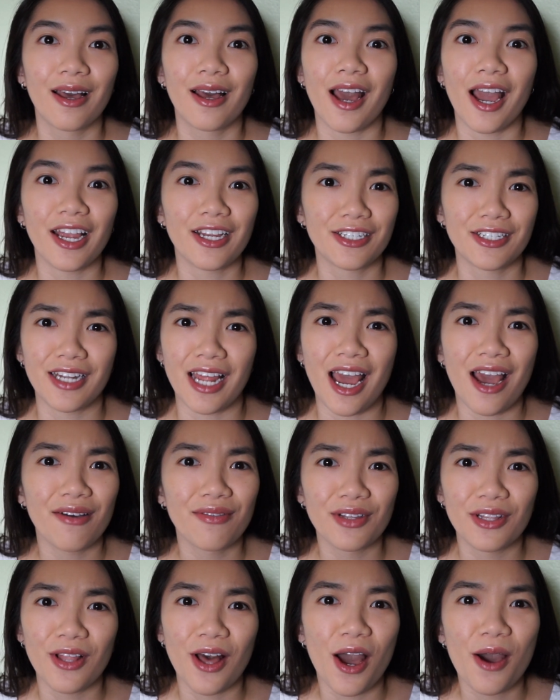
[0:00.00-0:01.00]
I should have a
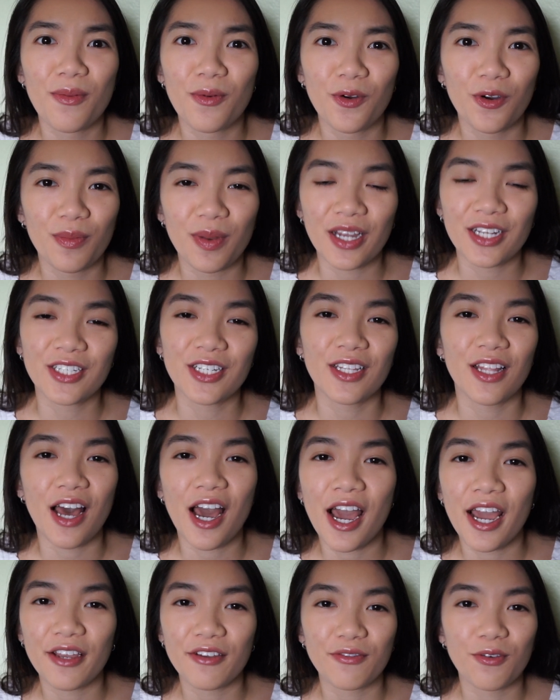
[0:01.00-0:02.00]
lot more by
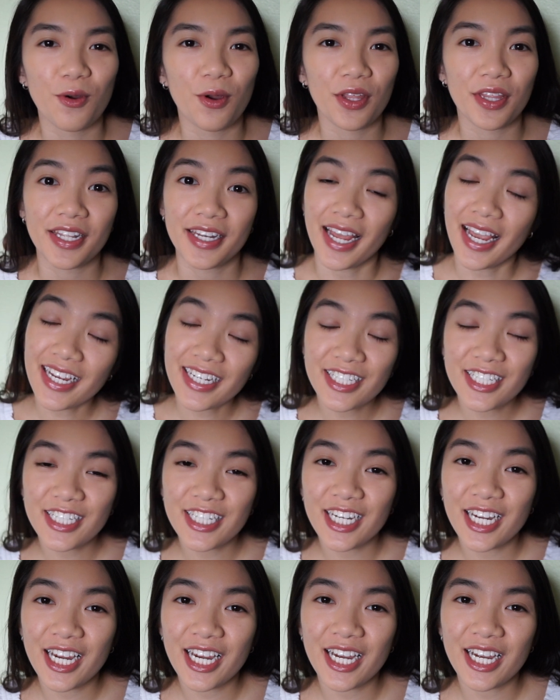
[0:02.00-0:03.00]
July 4th the next
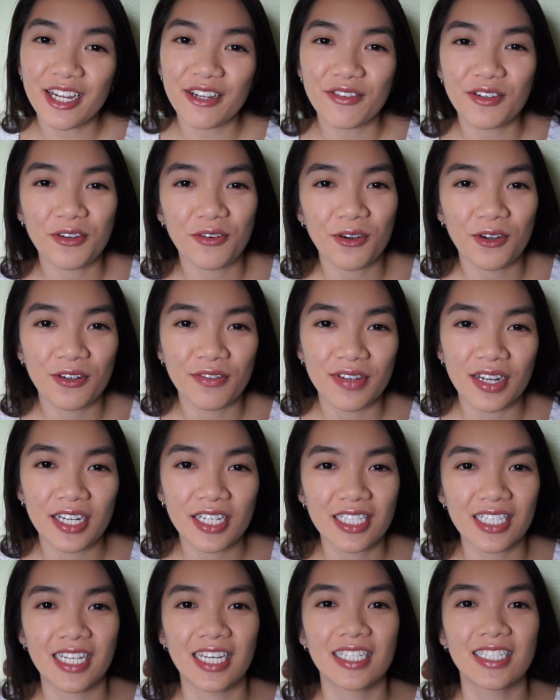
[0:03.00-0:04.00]
year if
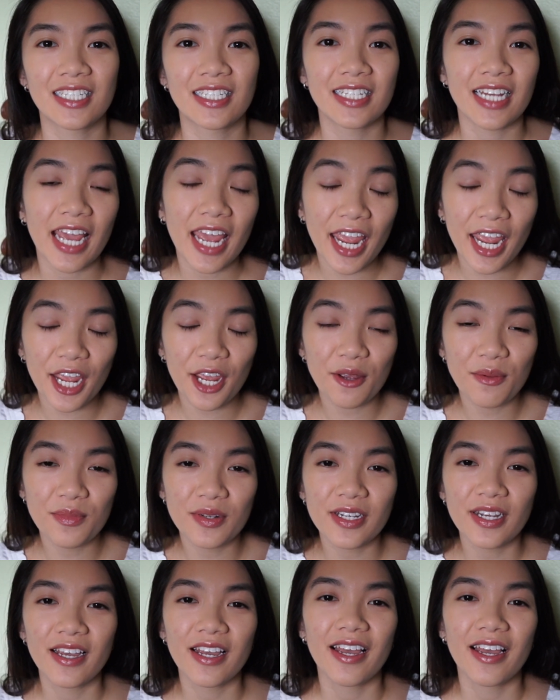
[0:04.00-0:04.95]
coronavirus gets tamed